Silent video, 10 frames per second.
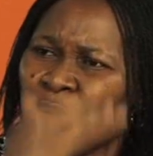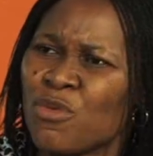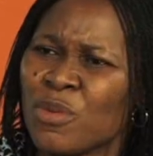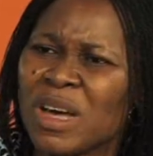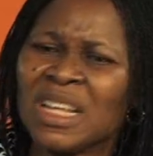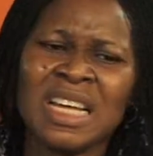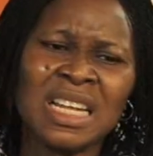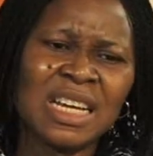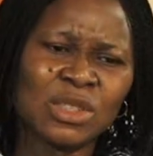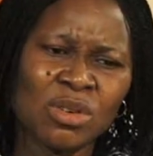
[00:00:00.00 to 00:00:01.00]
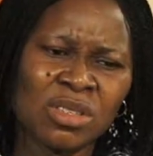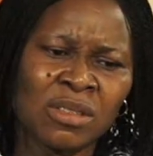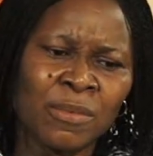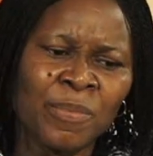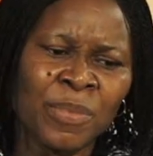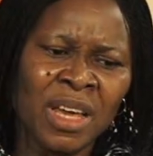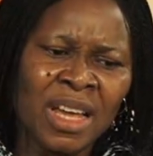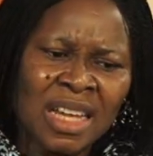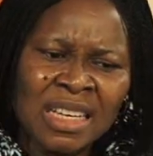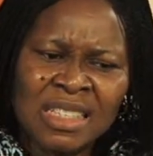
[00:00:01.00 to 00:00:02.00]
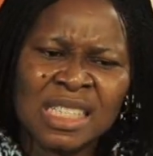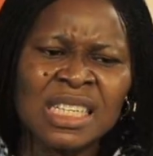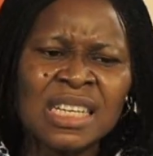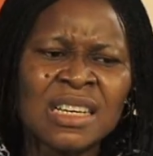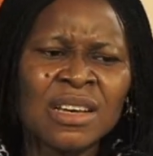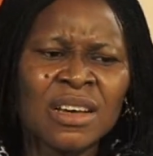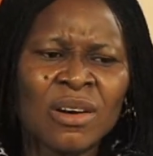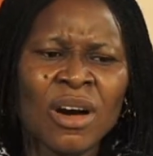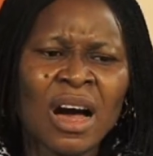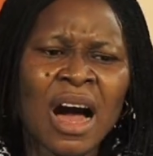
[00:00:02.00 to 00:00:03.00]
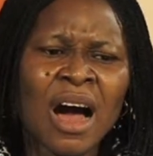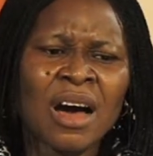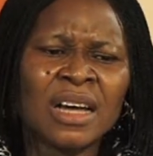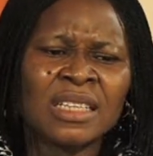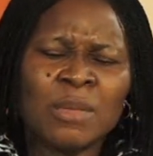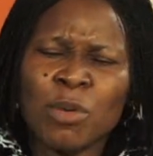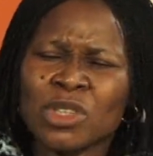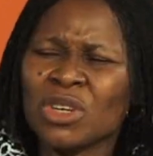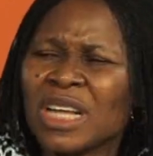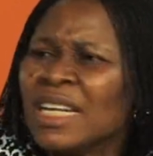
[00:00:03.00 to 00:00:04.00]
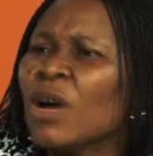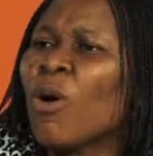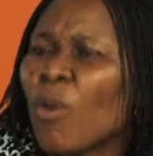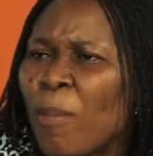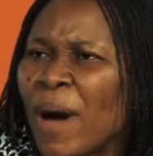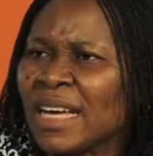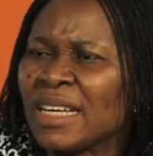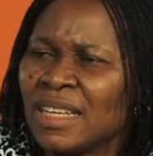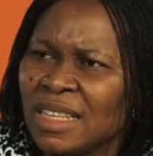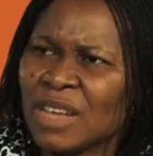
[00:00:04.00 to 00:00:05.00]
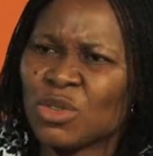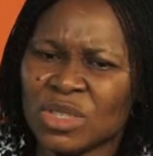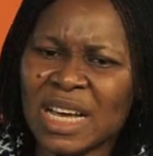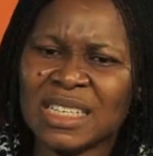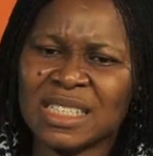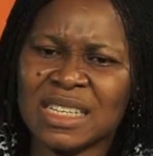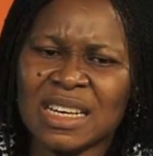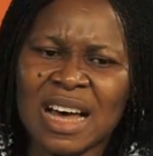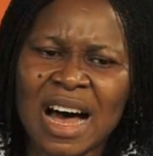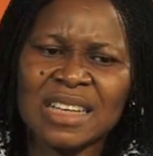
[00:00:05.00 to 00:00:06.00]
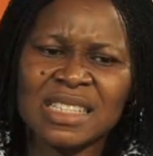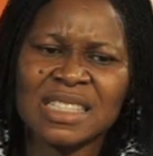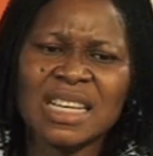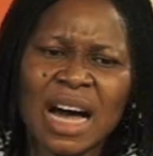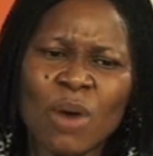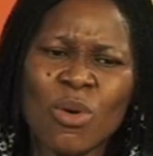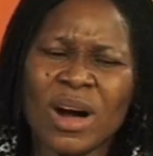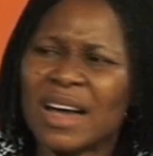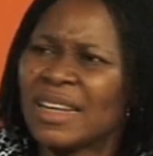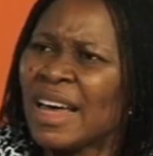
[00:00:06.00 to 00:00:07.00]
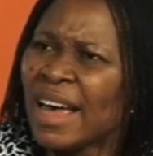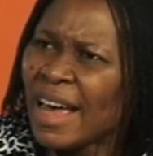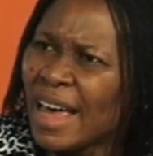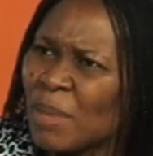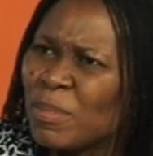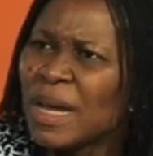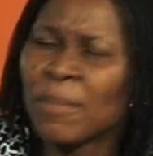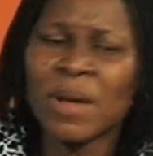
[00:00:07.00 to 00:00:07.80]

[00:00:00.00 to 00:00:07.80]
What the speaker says: of women. Let us see the position that they occupy in our society and see how we can help them.